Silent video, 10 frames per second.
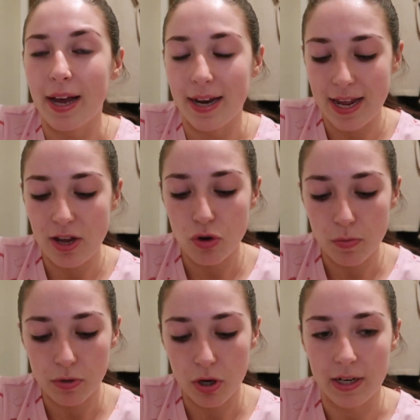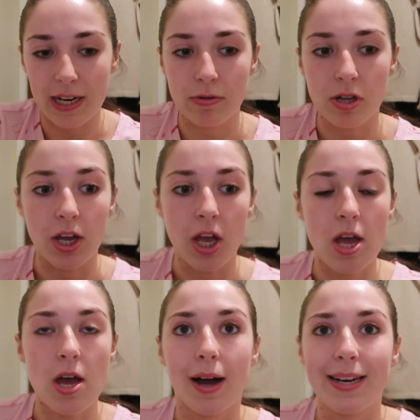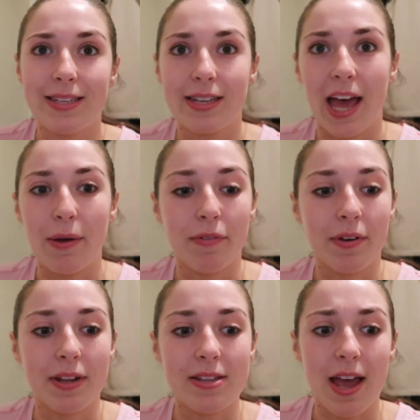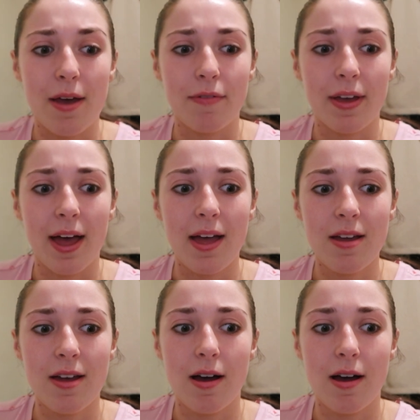And he jumped on and he was like, I need to get out of here.